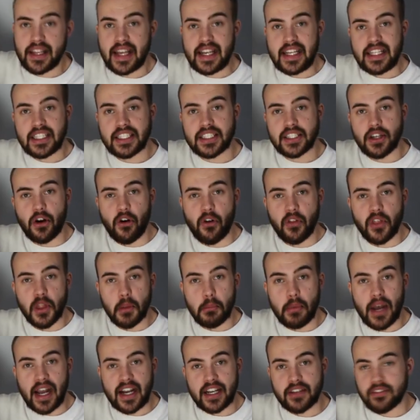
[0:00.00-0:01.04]
dates on the
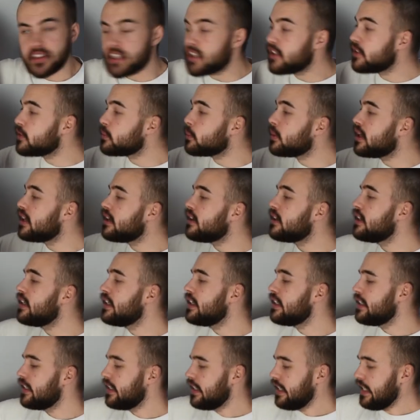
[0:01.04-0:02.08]
back of it as well.
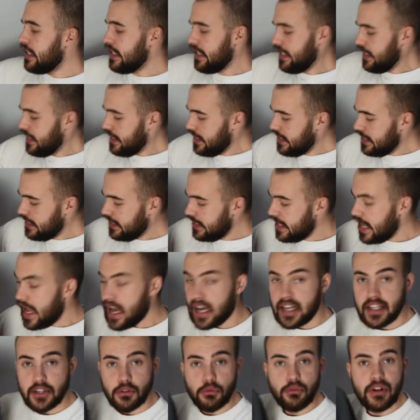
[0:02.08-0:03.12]

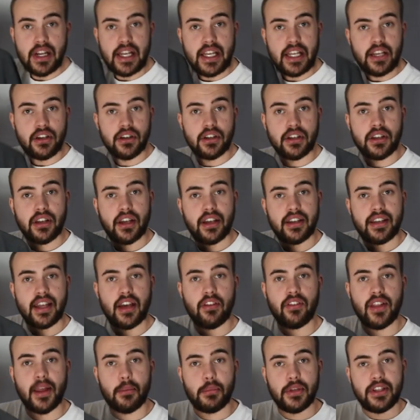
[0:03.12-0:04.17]
Yeah, really good
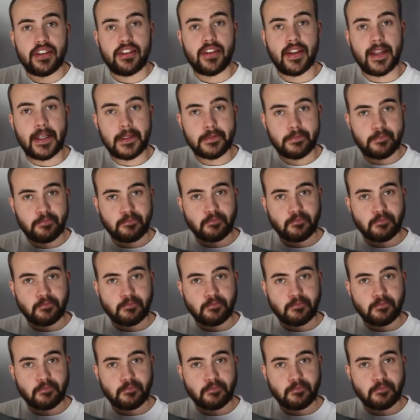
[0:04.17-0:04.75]
Def Leppard tee.